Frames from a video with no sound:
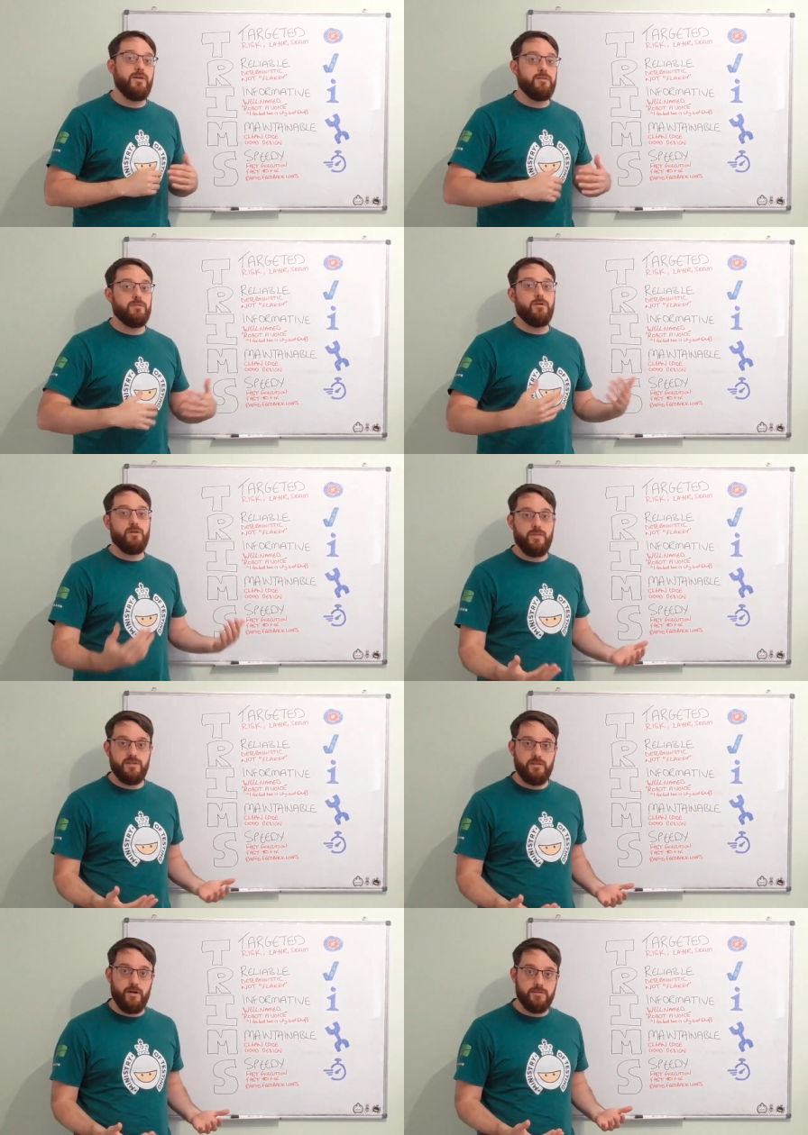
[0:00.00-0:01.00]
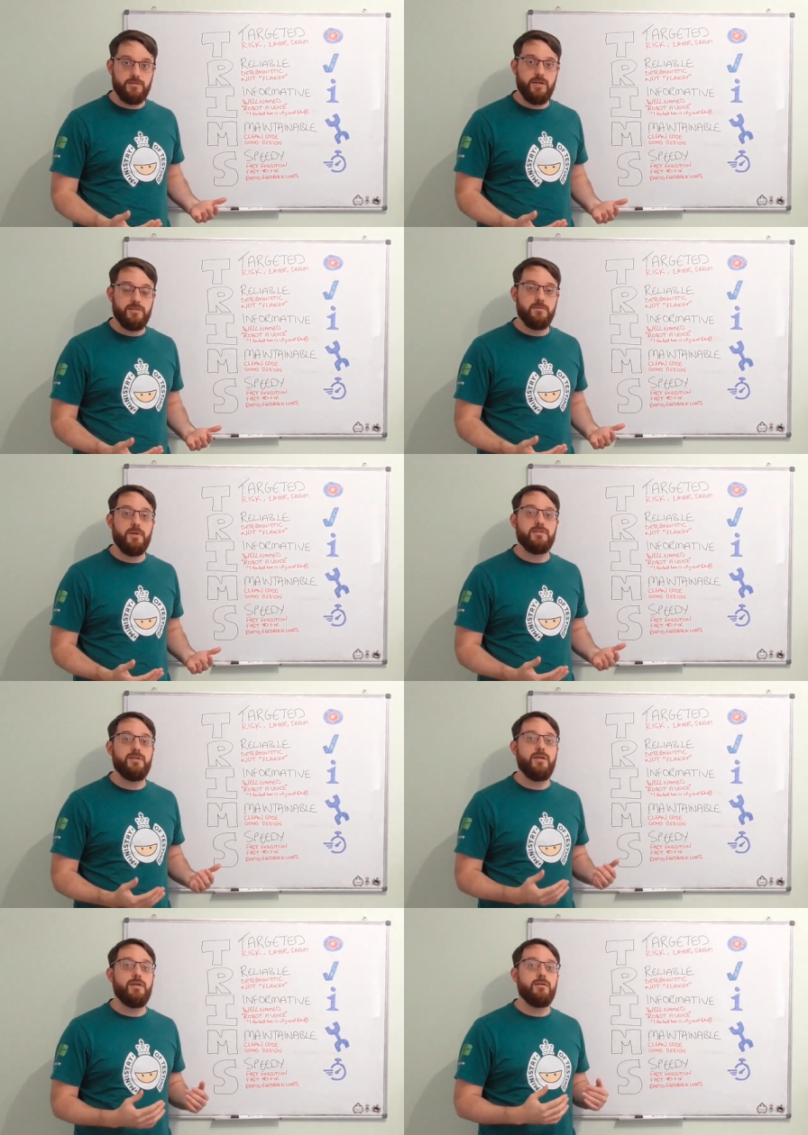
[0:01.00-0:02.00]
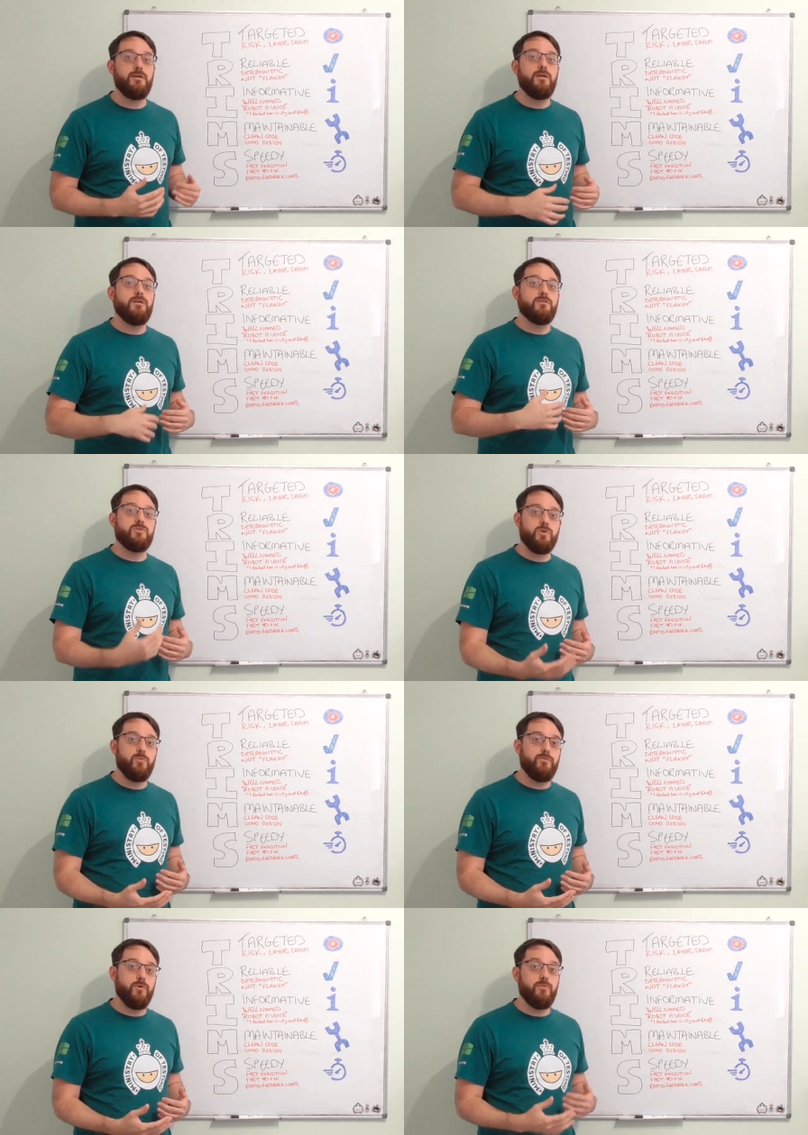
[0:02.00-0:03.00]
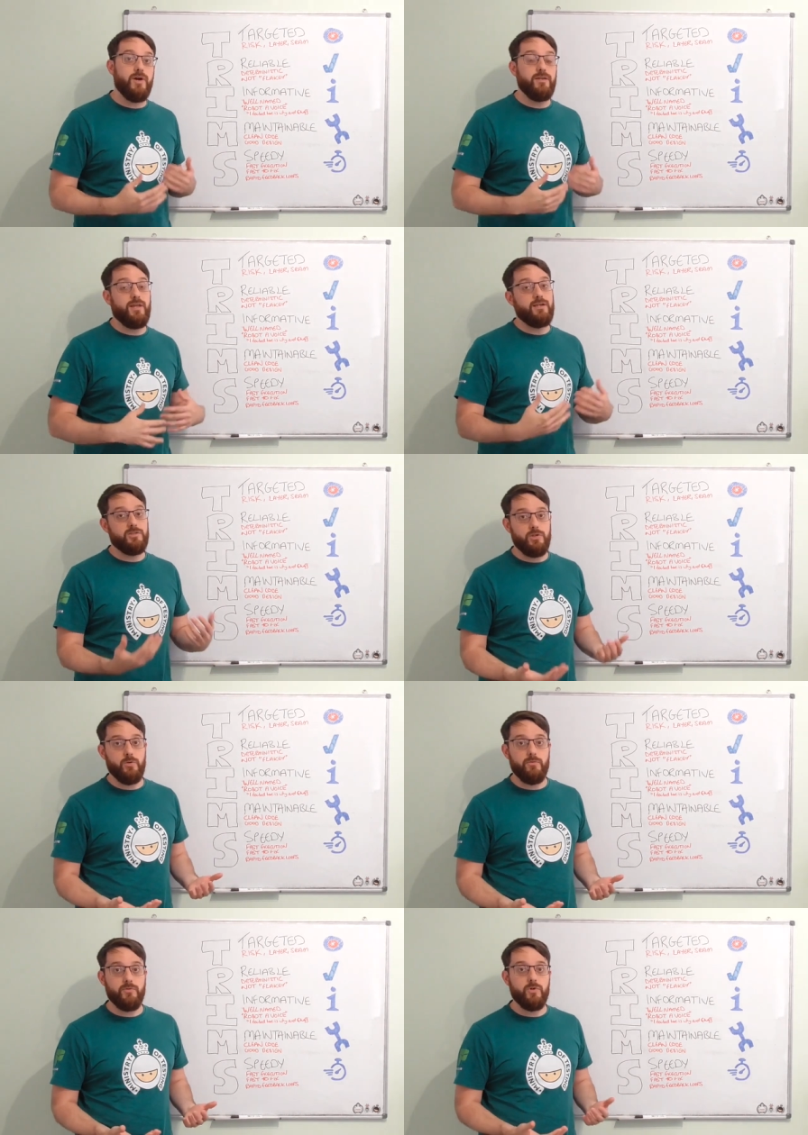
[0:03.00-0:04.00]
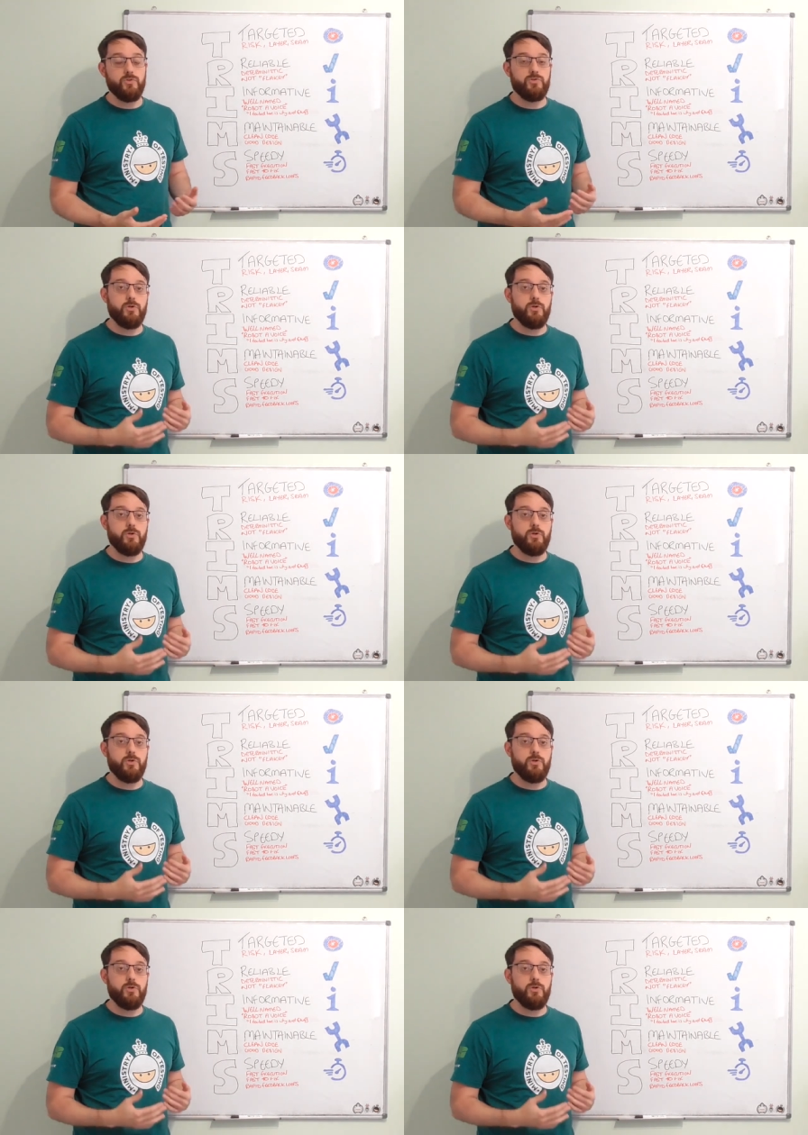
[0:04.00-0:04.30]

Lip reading: the longer they start to take to maintain and so forth and execute, of course.